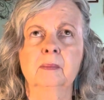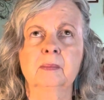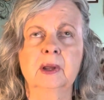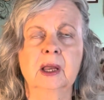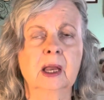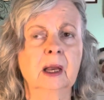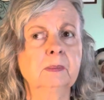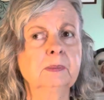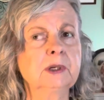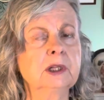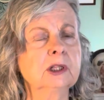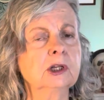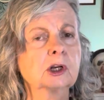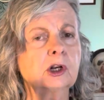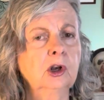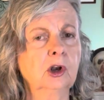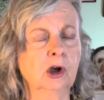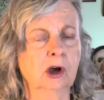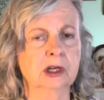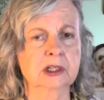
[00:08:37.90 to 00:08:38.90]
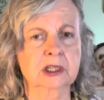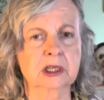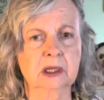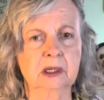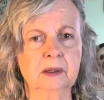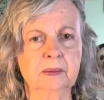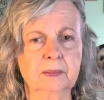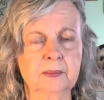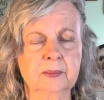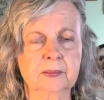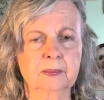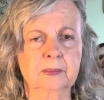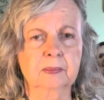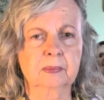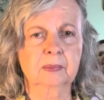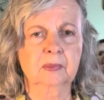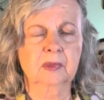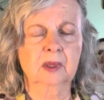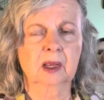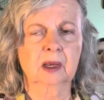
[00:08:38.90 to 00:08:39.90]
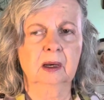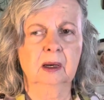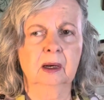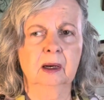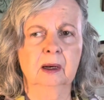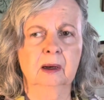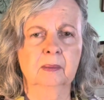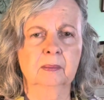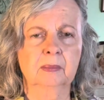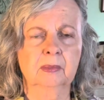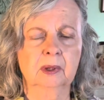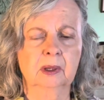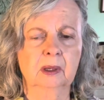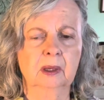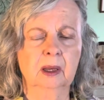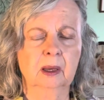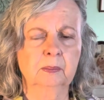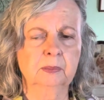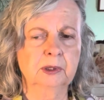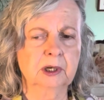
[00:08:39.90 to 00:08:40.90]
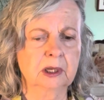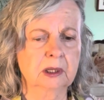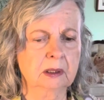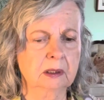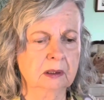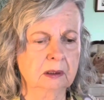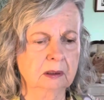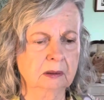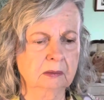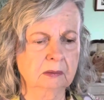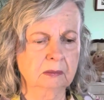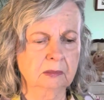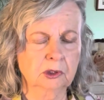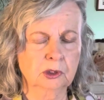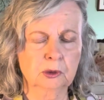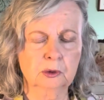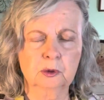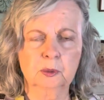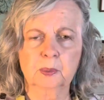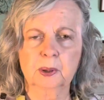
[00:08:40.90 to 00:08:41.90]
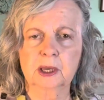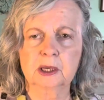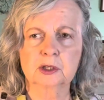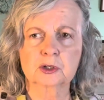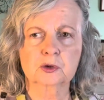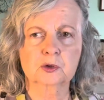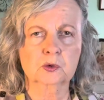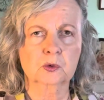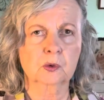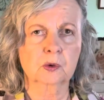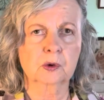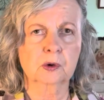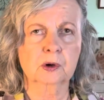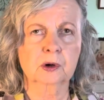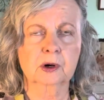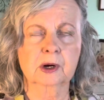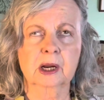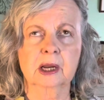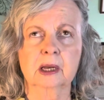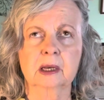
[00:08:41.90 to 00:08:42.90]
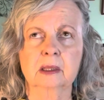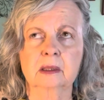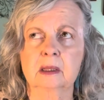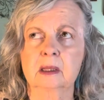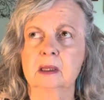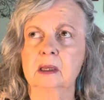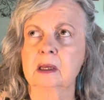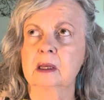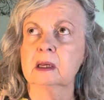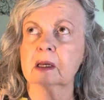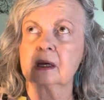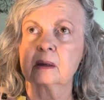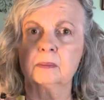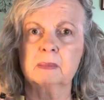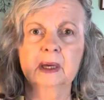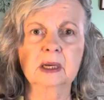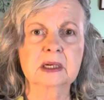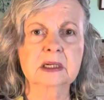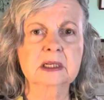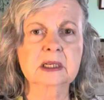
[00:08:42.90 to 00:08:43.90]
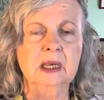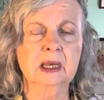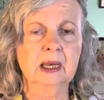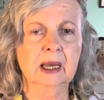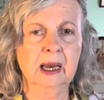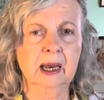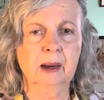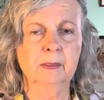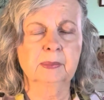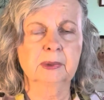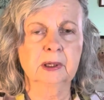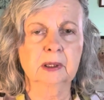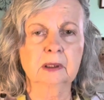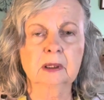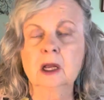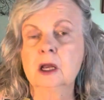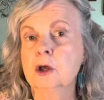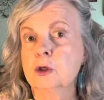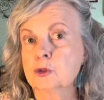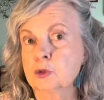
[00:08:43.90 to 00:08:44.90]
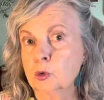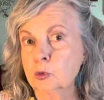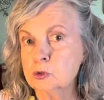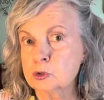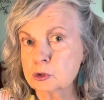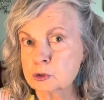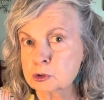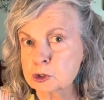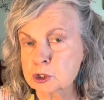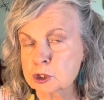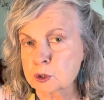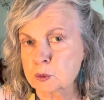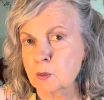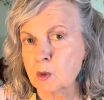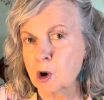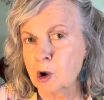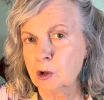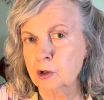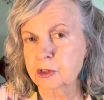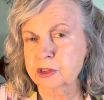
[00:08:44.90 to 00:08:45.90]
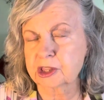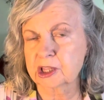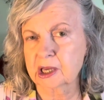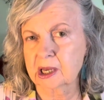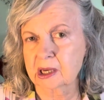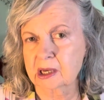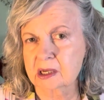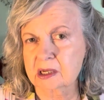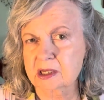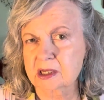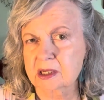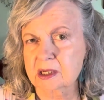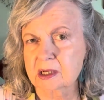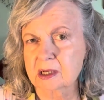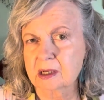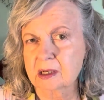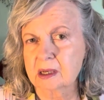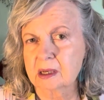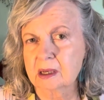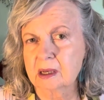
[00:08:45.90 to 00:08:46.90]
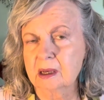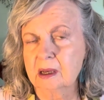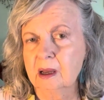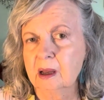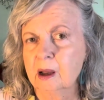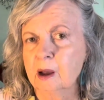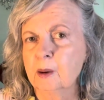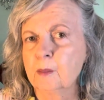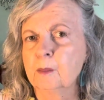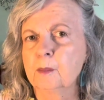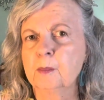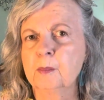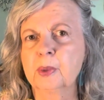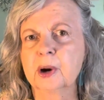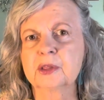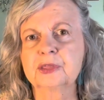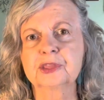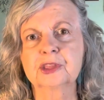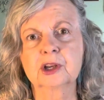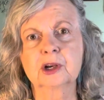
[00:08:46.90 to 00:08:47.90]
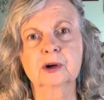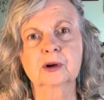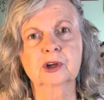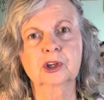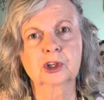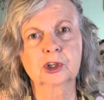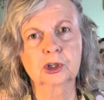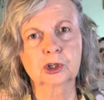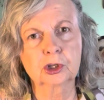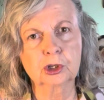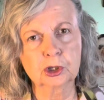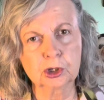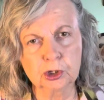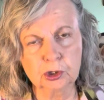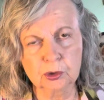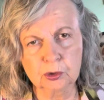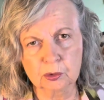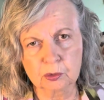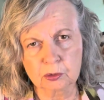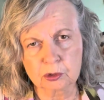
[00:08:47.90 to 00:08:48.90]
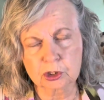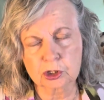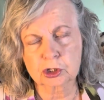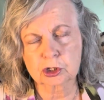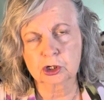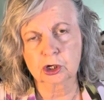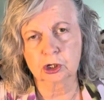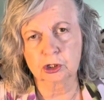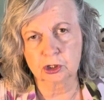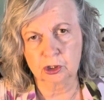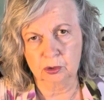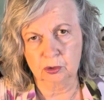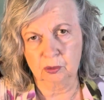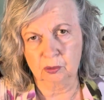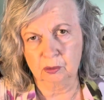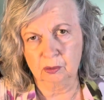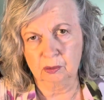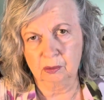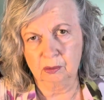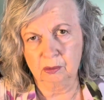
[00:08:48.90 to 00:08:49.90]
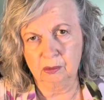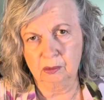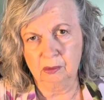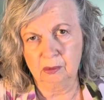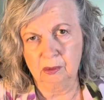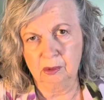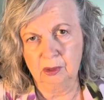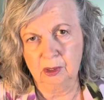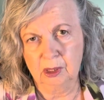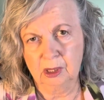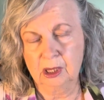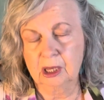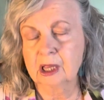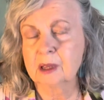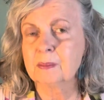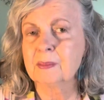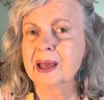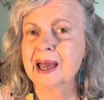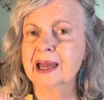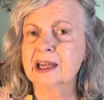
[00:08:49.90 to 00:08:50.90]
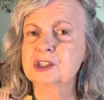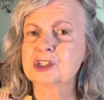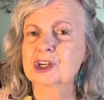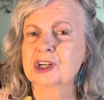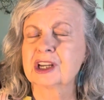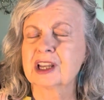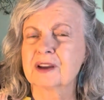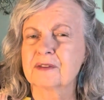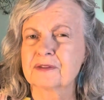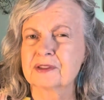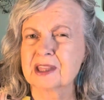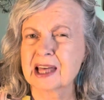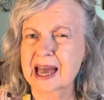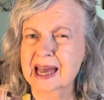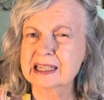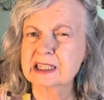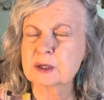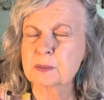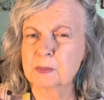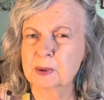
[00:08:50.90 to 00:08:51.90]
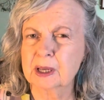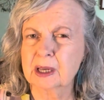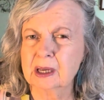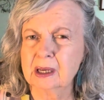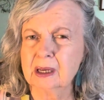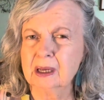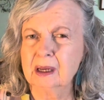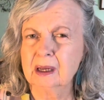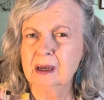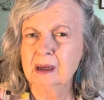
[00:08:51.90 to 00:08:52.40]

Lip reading: empty the closet, empty the toothpaste drawer and the medicine cabinet. Those are small things, but they're huge to do. Imagine if that's big,